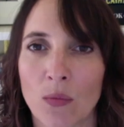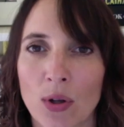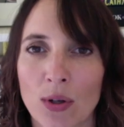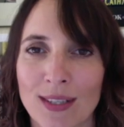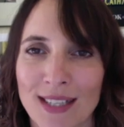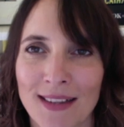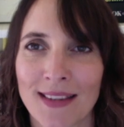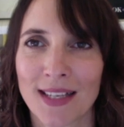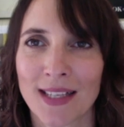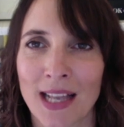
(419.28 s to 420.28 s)
what did
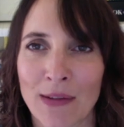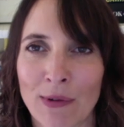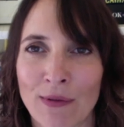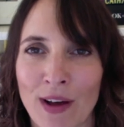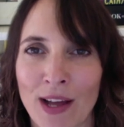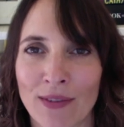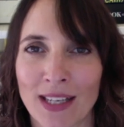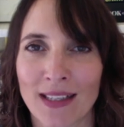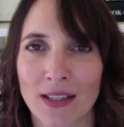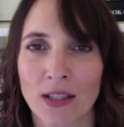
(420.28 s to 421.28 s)
these level five
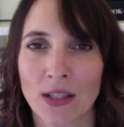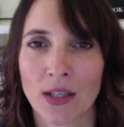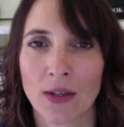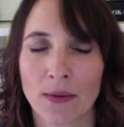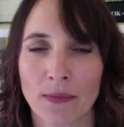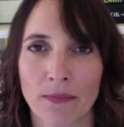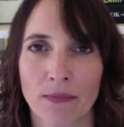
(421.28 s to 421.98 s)
leaders do,